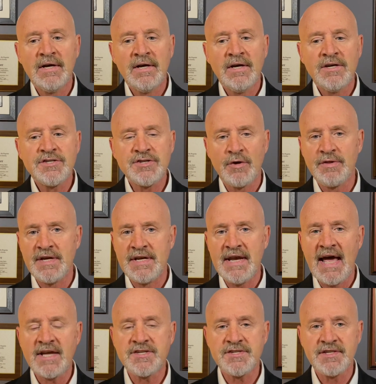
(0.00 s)
So the
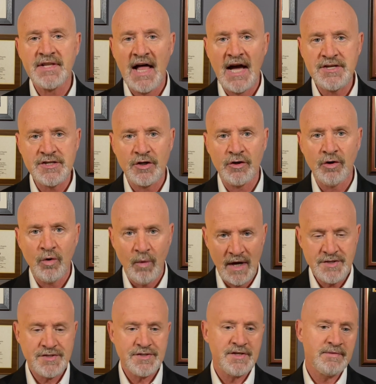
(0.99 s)
next logical
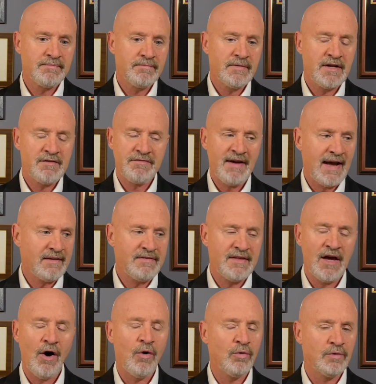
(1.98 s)
question, in fact,
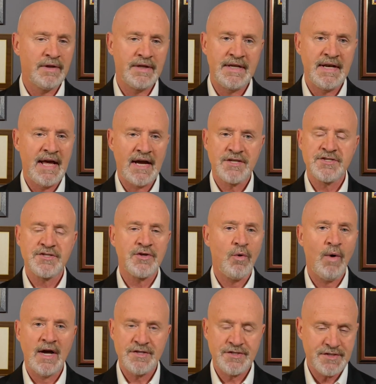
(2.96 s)
the only next
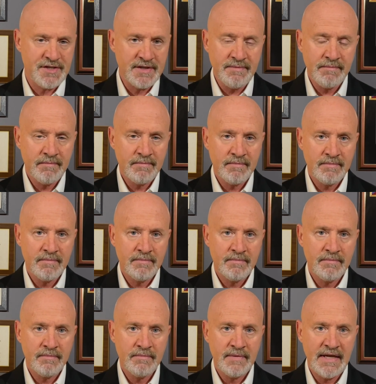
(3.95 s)
question,
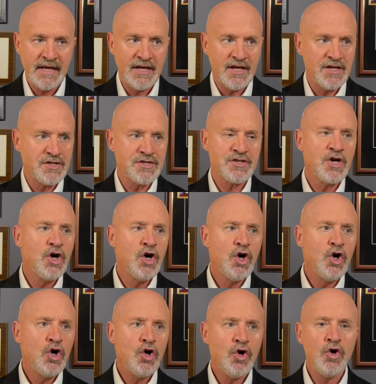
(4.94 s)
is
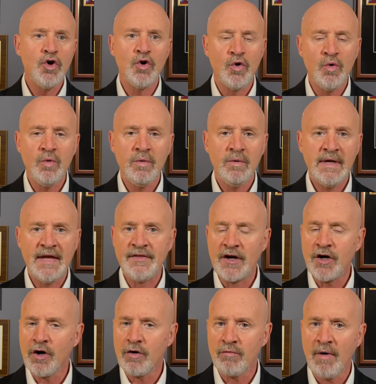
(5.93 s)
who in the
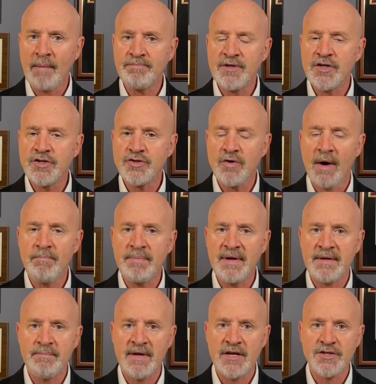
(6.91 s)
corrupt Trump
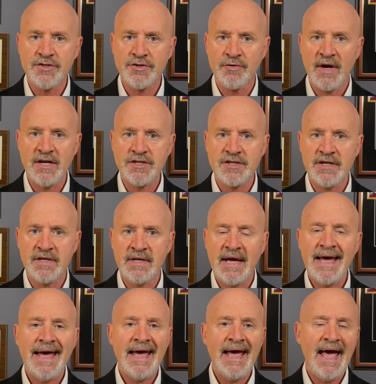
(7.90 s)
administration
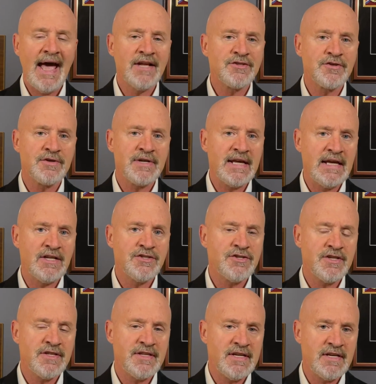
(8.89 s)
entered
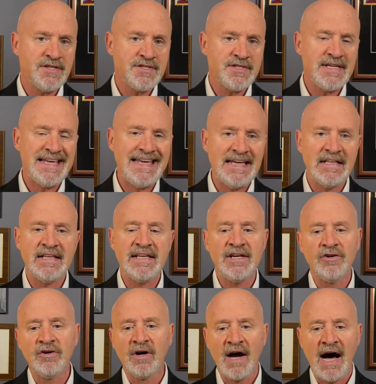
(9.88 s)
into these
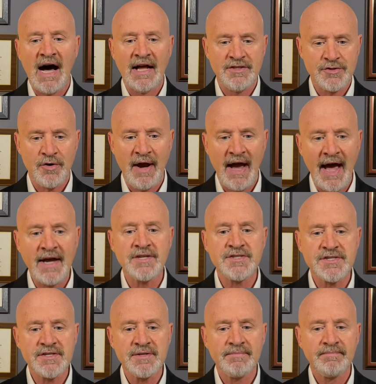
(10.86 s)
illegal
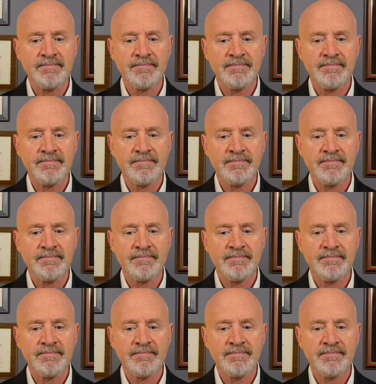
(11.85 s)
contracts,